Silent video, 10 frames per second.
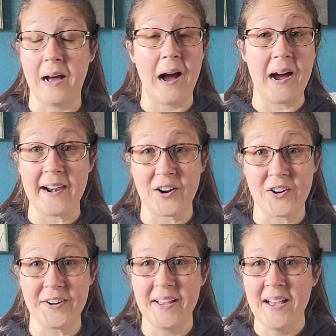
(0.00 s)

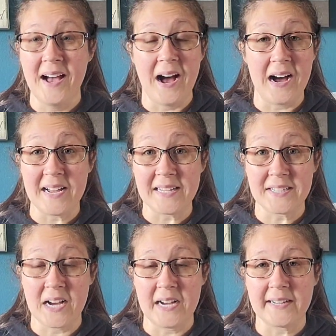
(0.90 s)
iron,
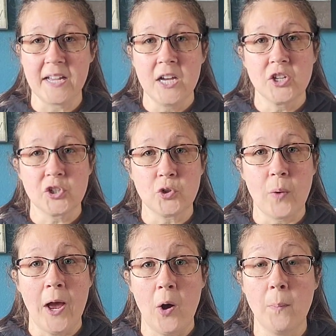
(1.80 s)
iodine to
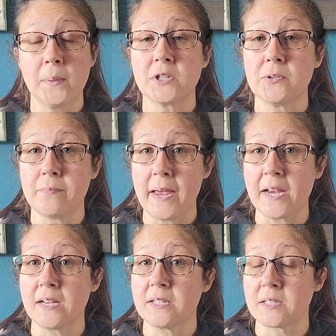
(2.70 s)
help to
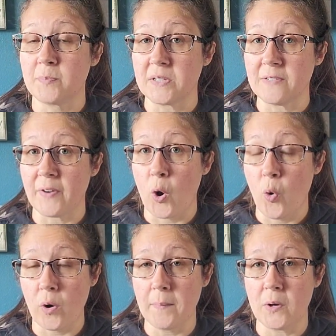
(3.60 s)
make specific
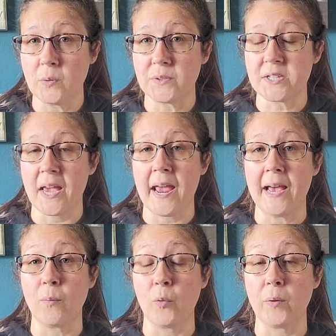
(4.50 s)
hormones.
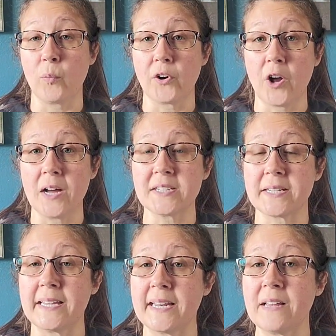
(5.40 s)
And when we're not
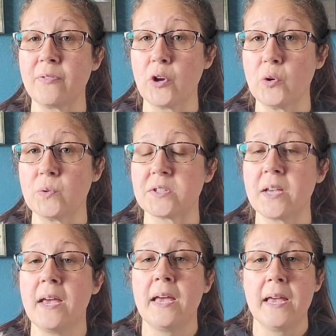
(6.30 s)
getting those
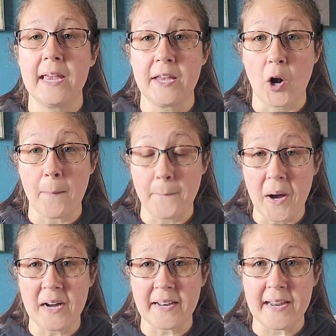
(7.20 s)
in our
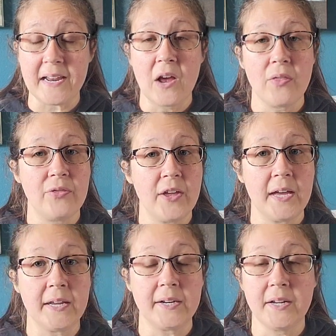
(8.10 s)
body,
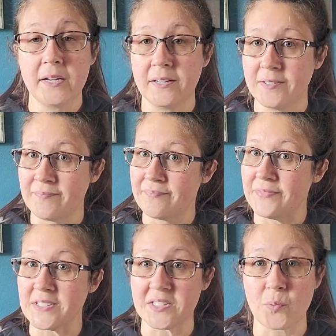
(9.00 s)
then
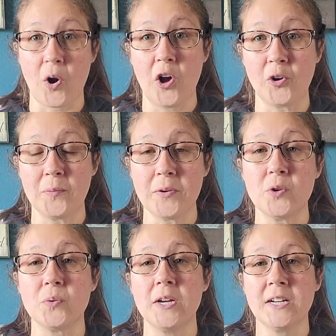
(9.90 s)
this is where
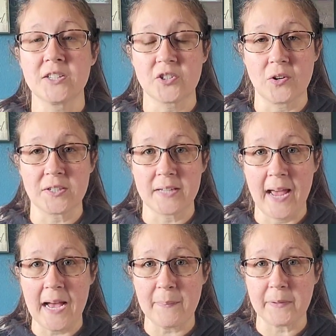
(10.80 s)
autoimmune starts to
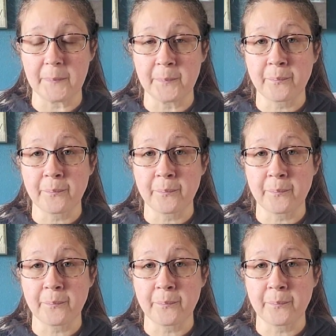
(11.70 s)
happen.